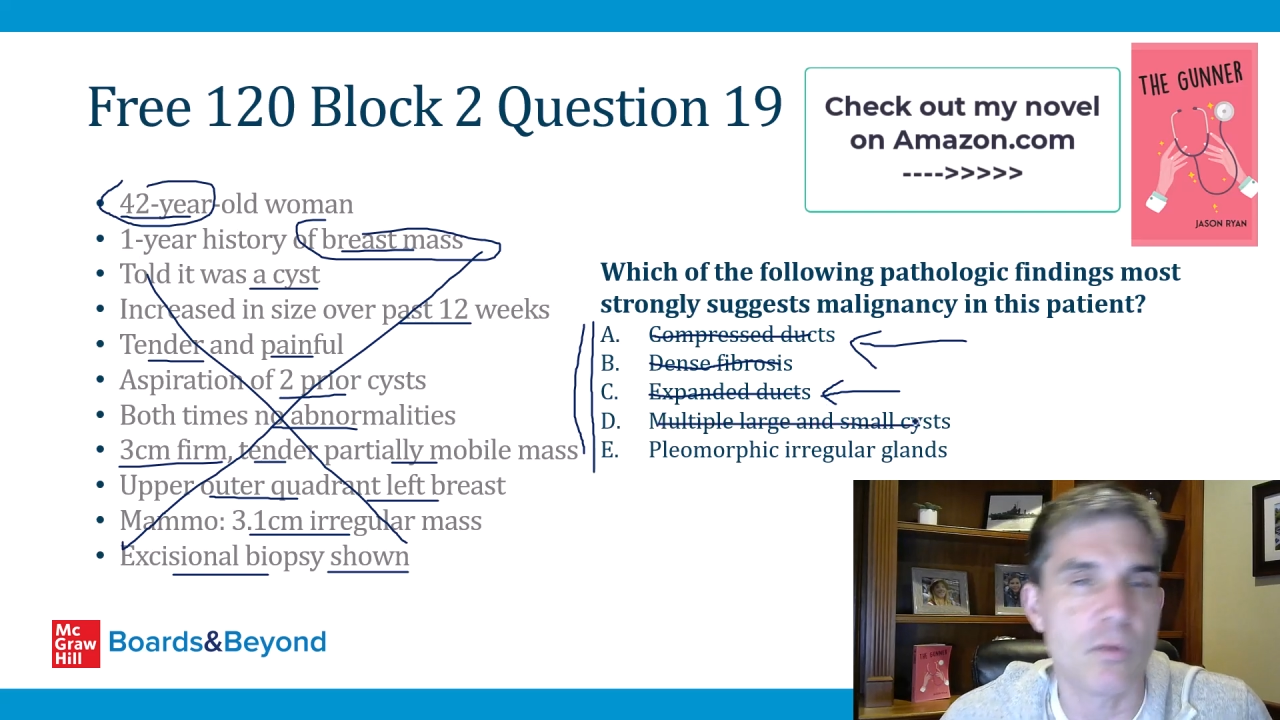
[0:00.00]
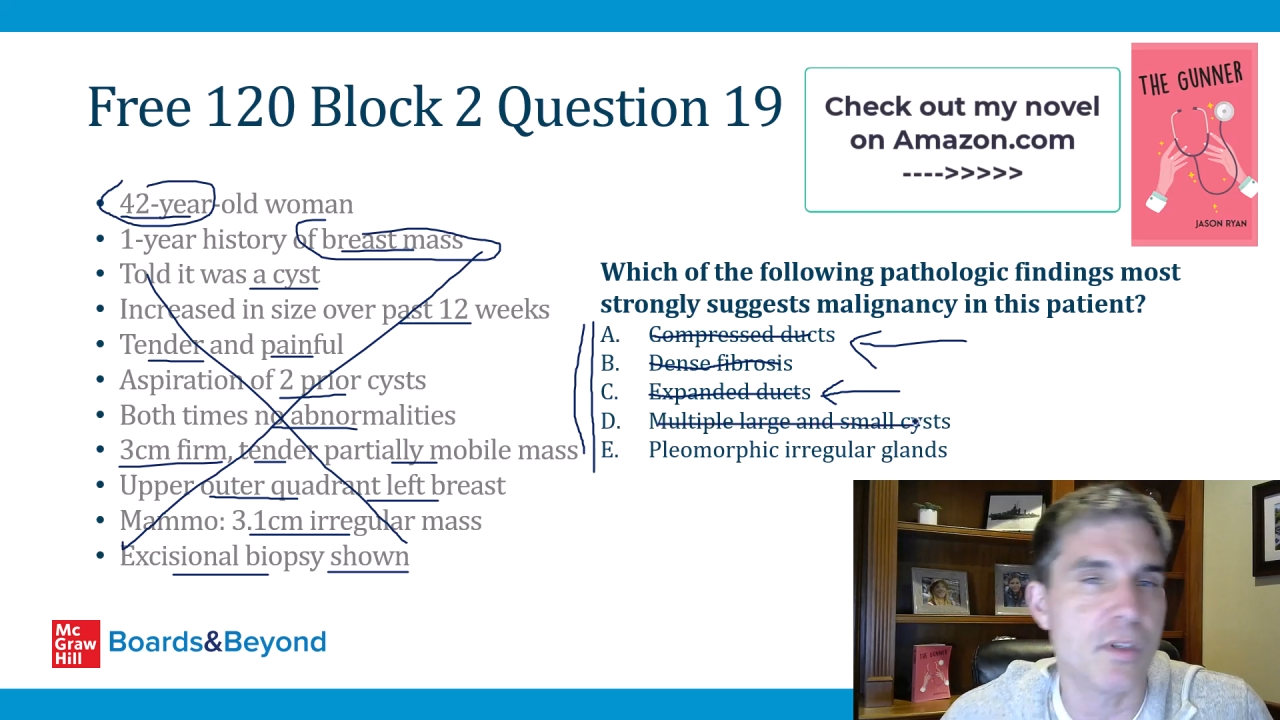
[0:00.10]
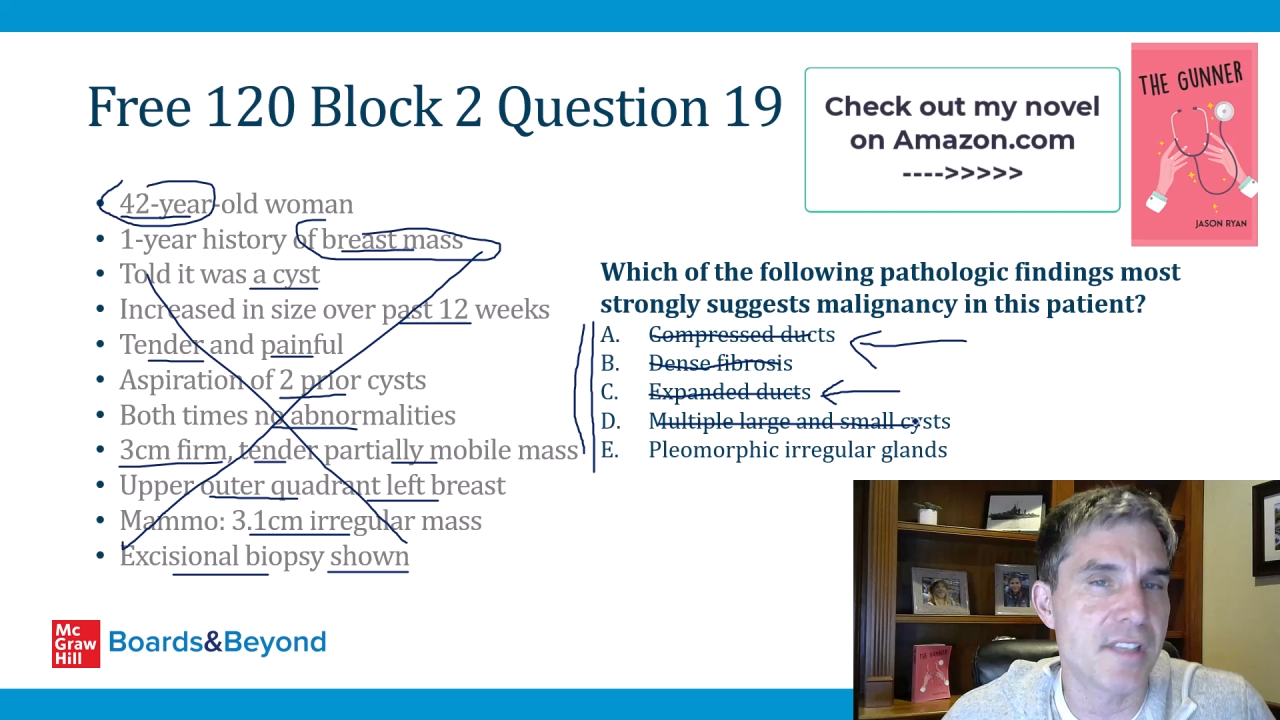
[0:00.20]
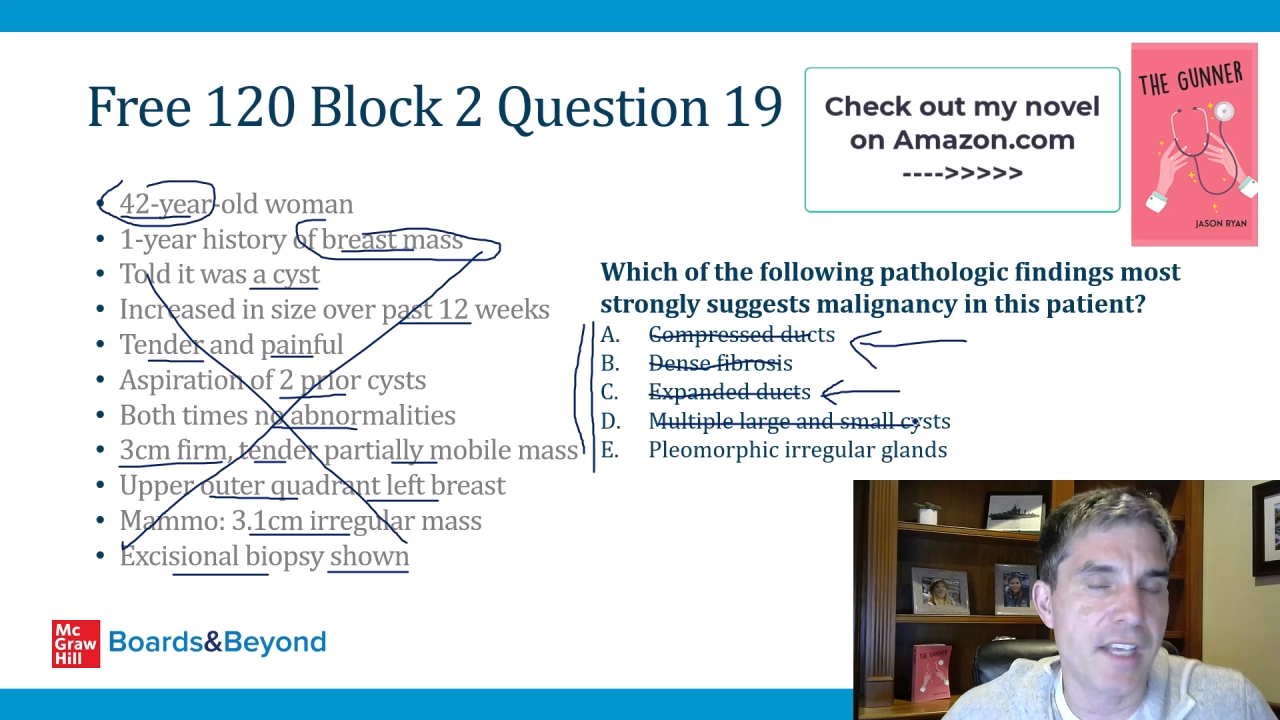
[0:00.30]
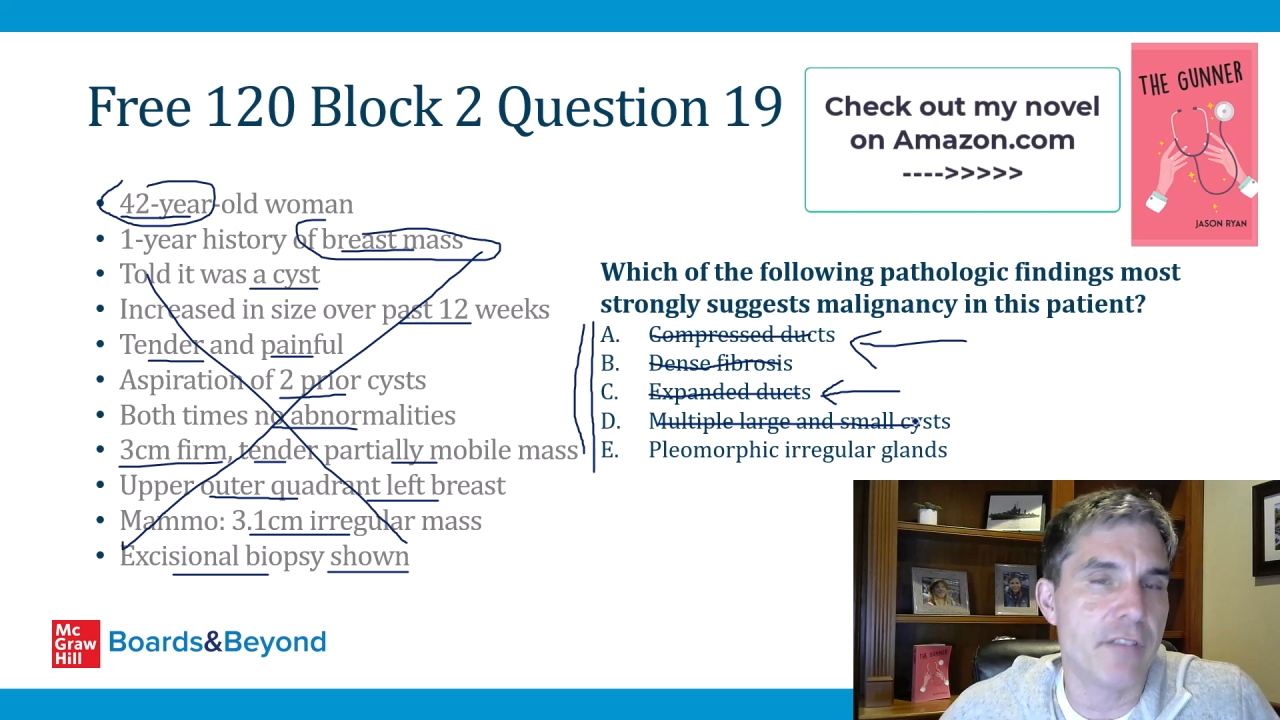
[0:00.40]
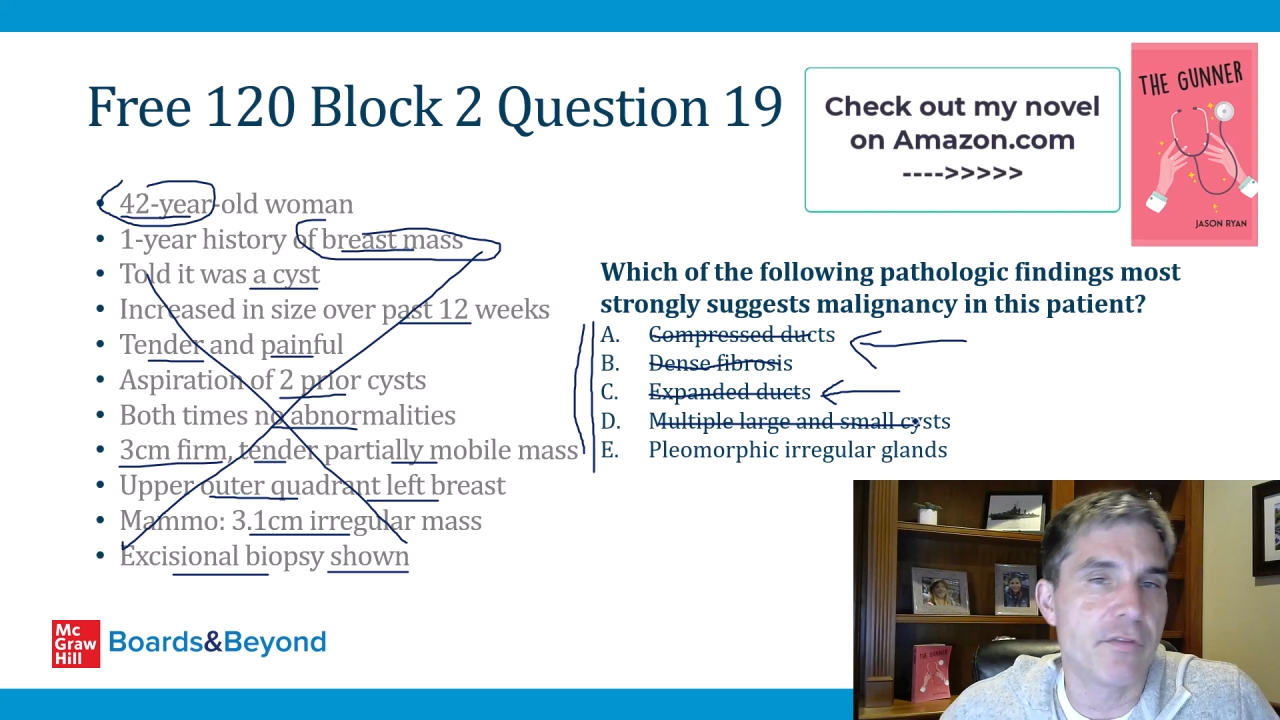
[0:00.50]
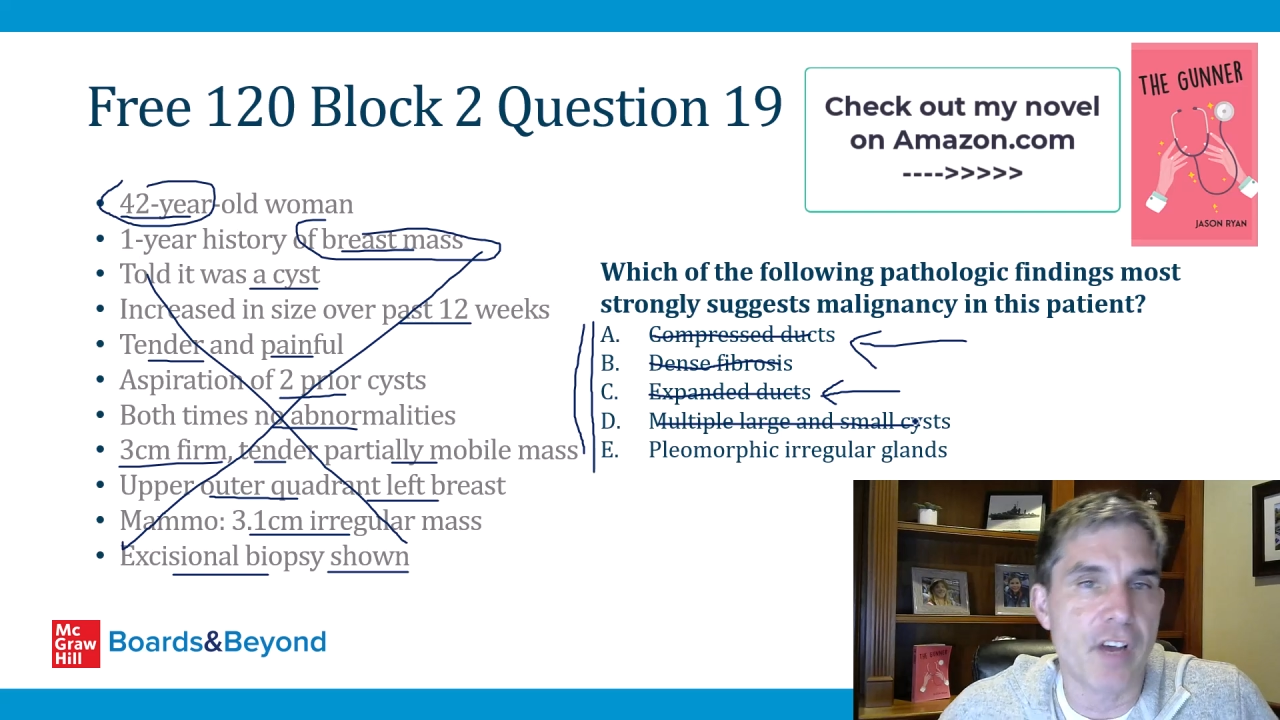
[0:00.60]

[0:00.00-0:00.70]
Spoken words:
Once again,